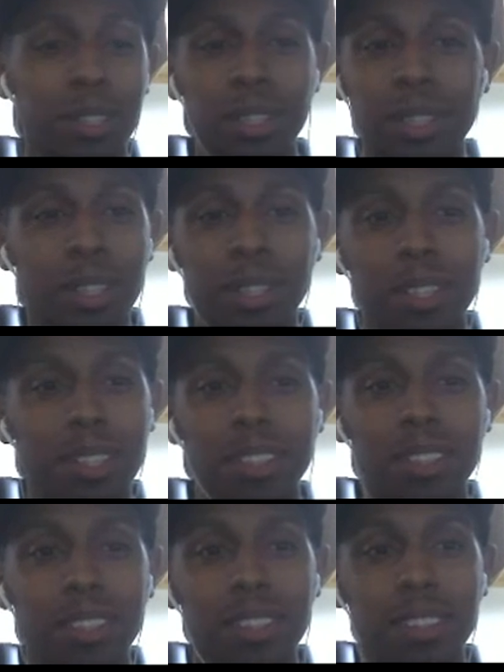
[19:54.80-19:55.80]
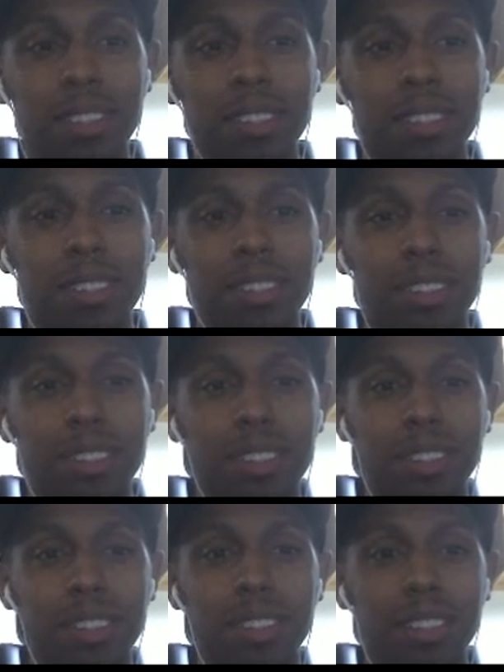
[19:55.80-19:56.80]
a whole lot more
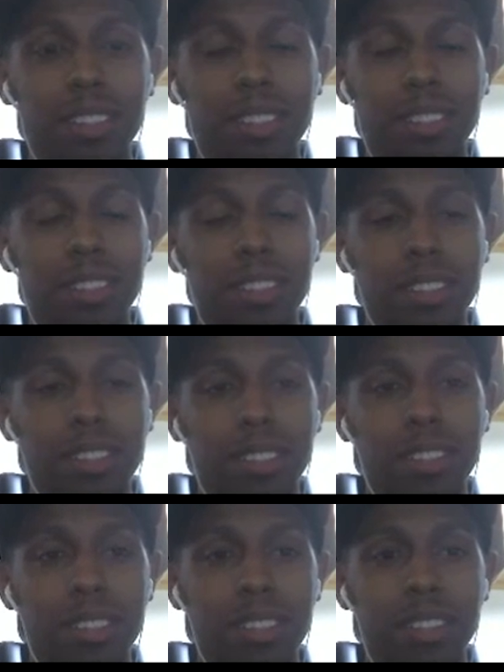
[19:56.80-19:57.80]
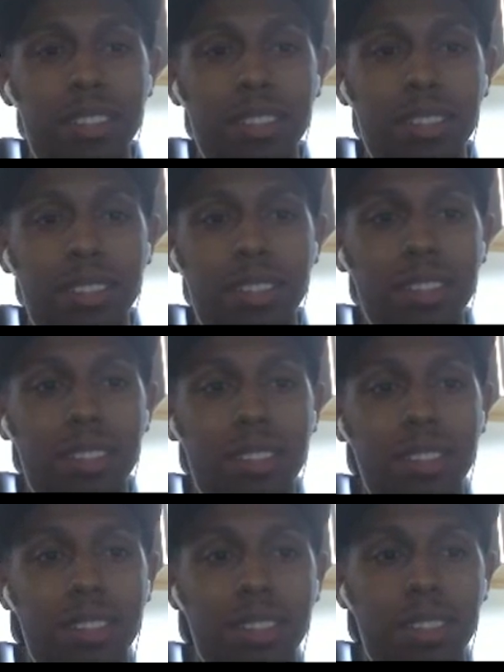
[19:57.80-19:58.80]
um, vehicle segments and racer
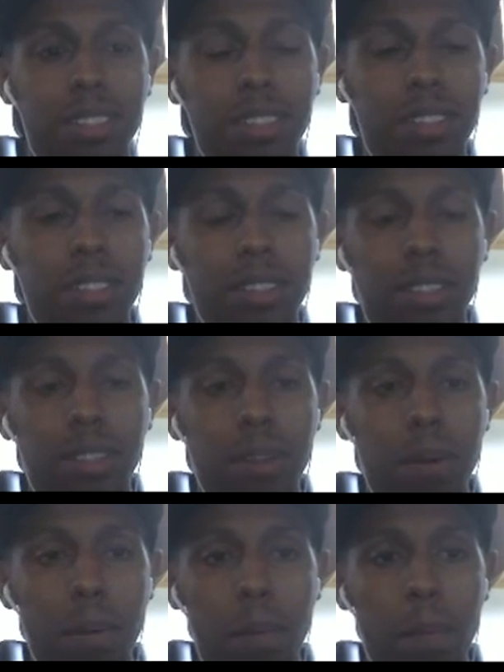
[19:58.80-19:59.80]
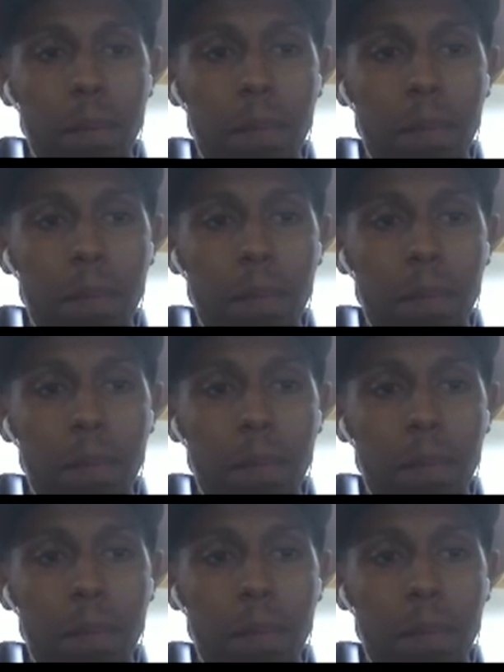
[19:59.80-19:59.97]
parts than Yak 2